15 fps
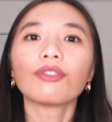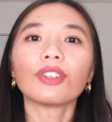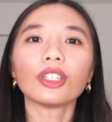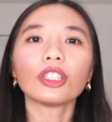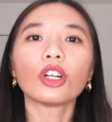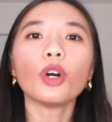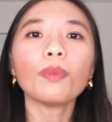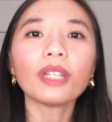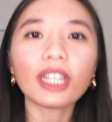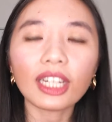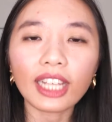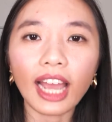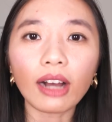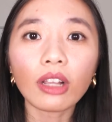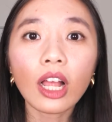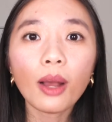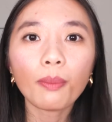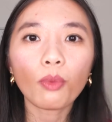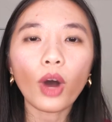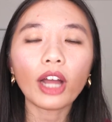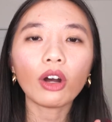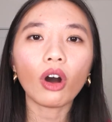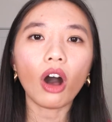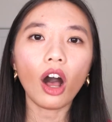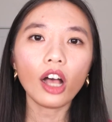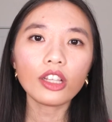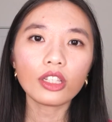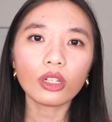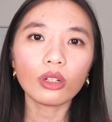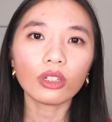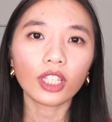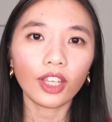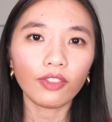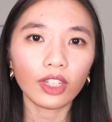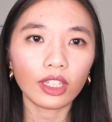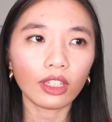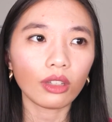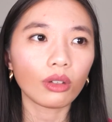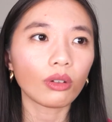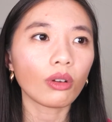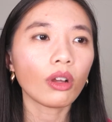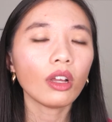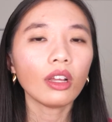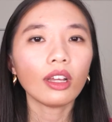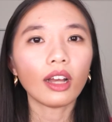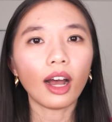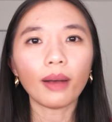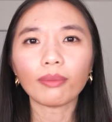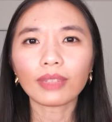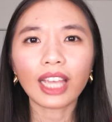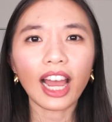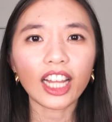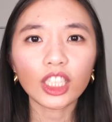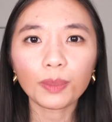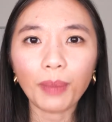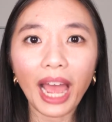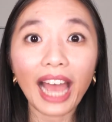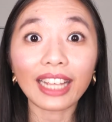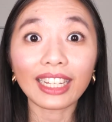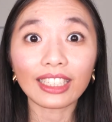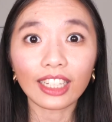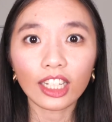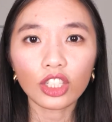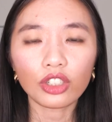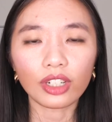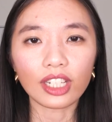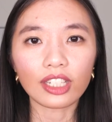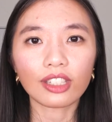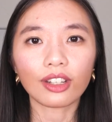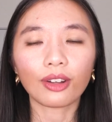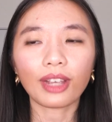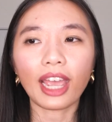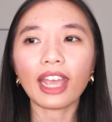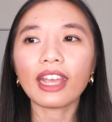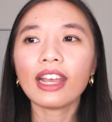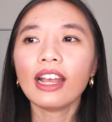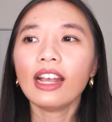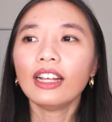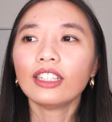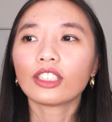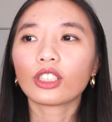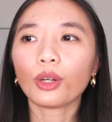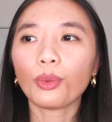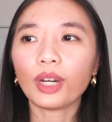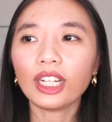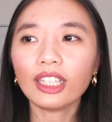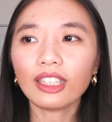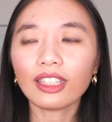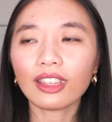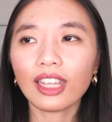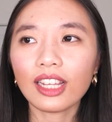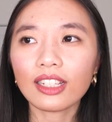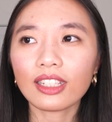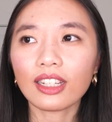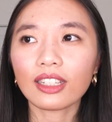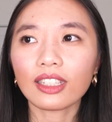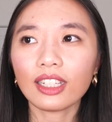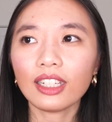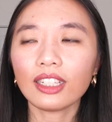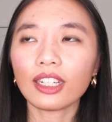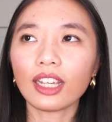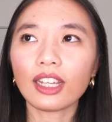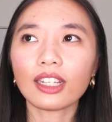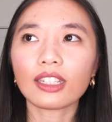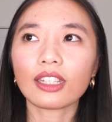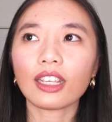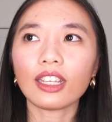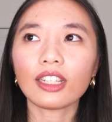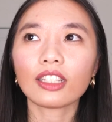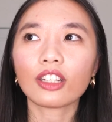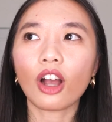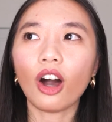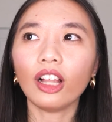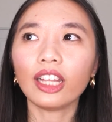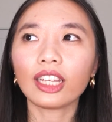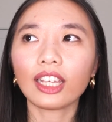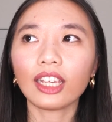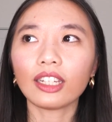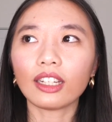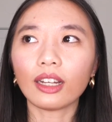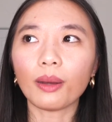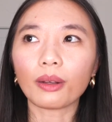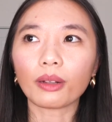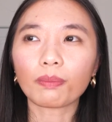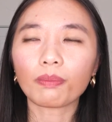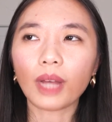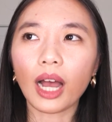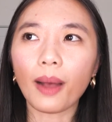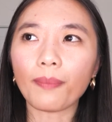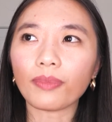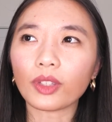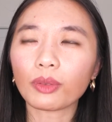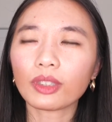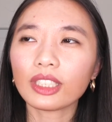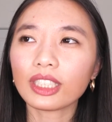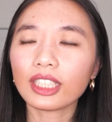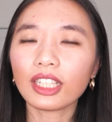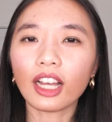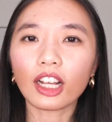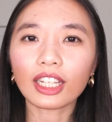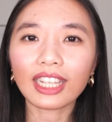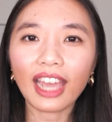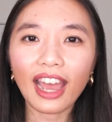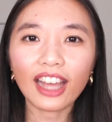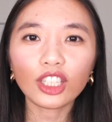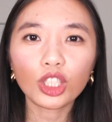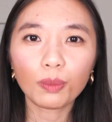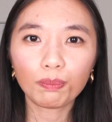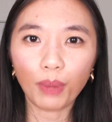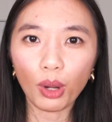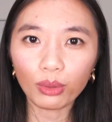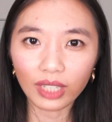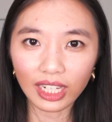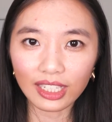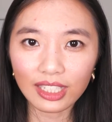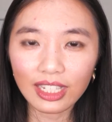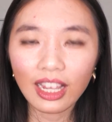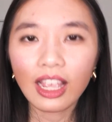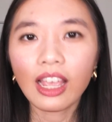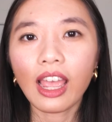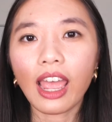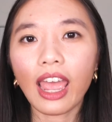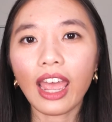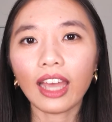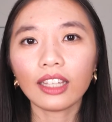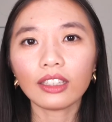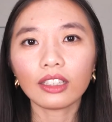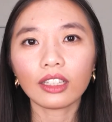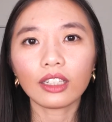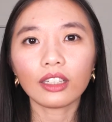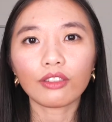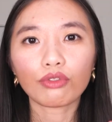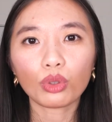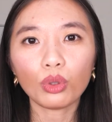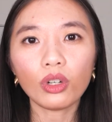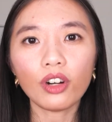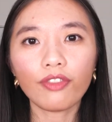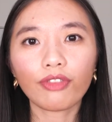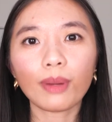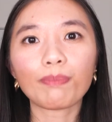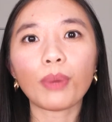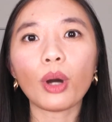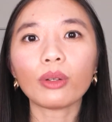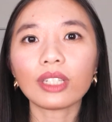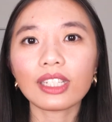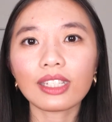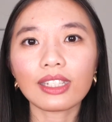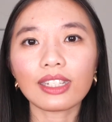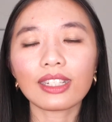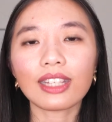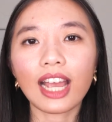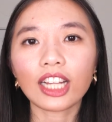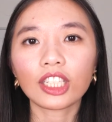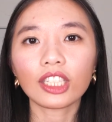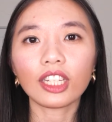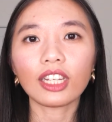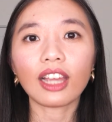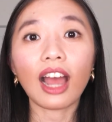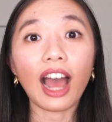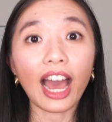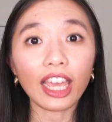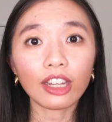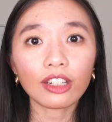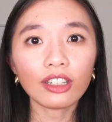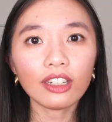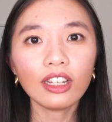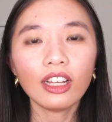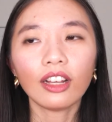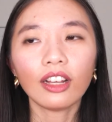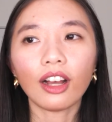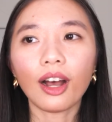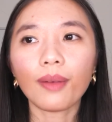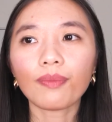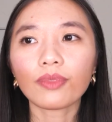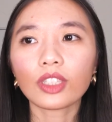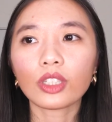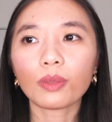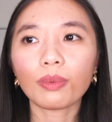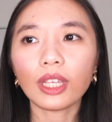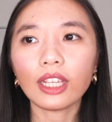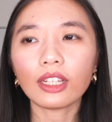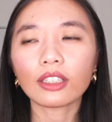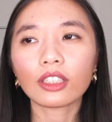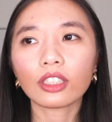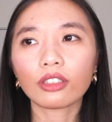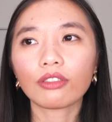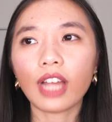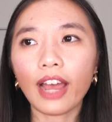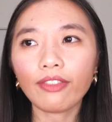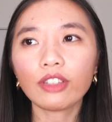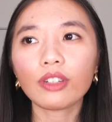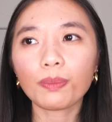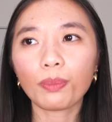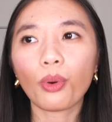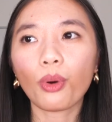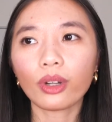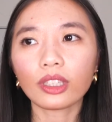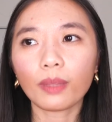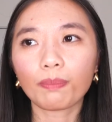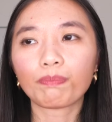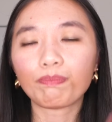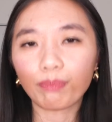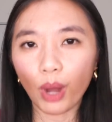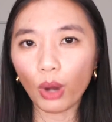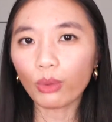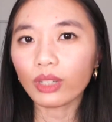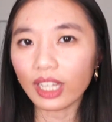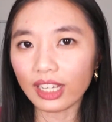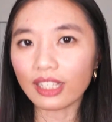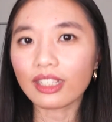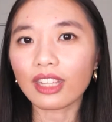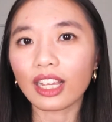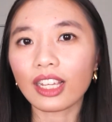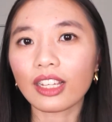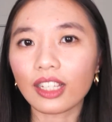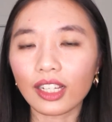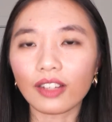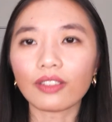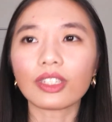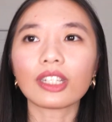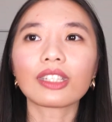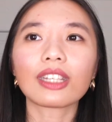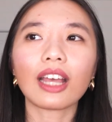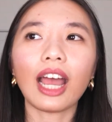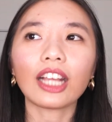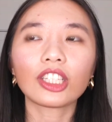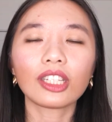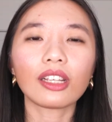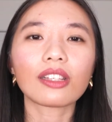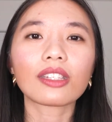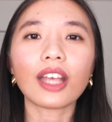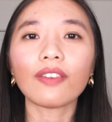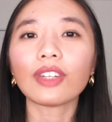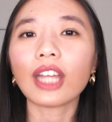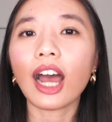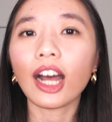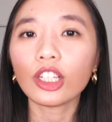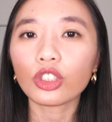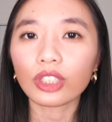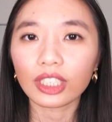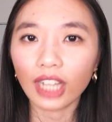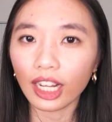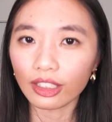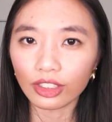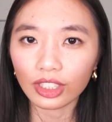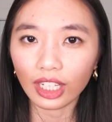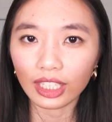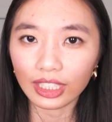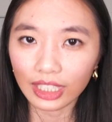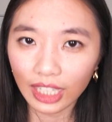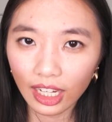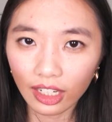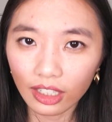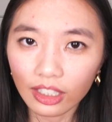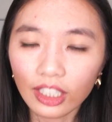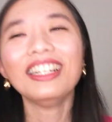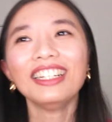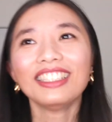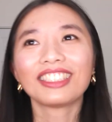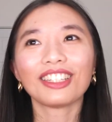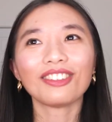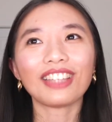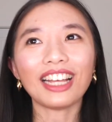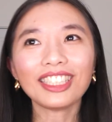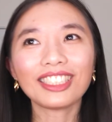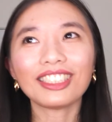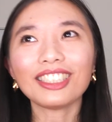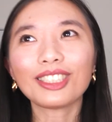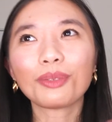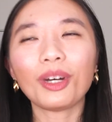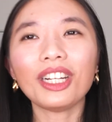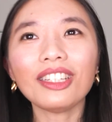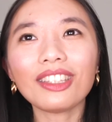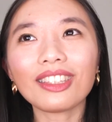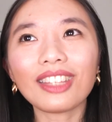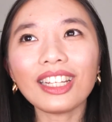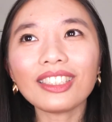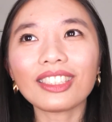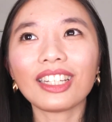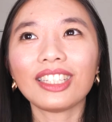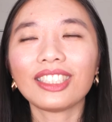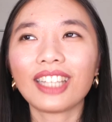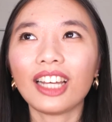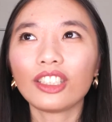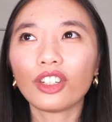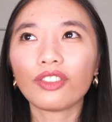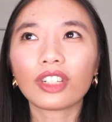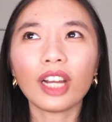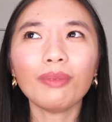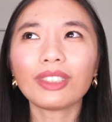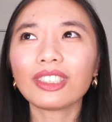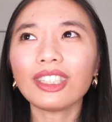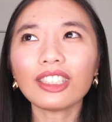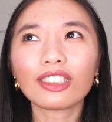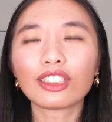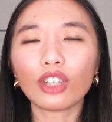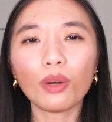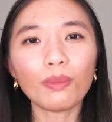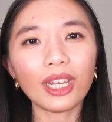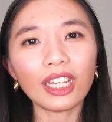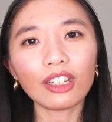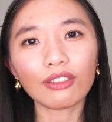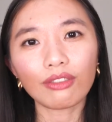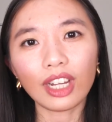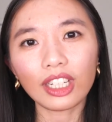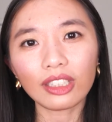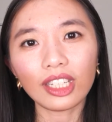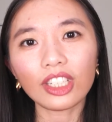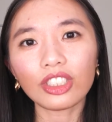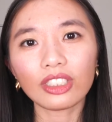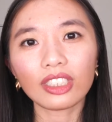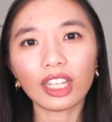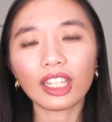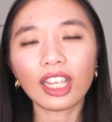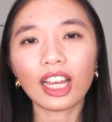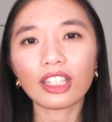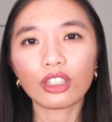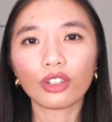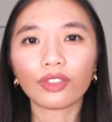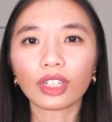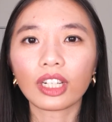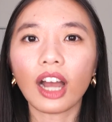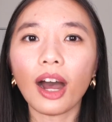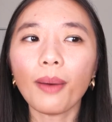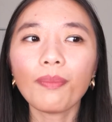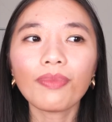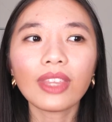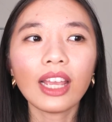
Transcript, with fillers: for you to open an account, while also giving you Um, cash back and interest, okay? So one of the things he did is he's calling it a, um, what is it? A cash bonus. And the rule for bonus is actually higher. Um, to be, to have to report the bonus that he gives, it's actually seven hundred dollars a year. So that's just one of the things that he's had to overcome. There's like so many regulations that he has to overcome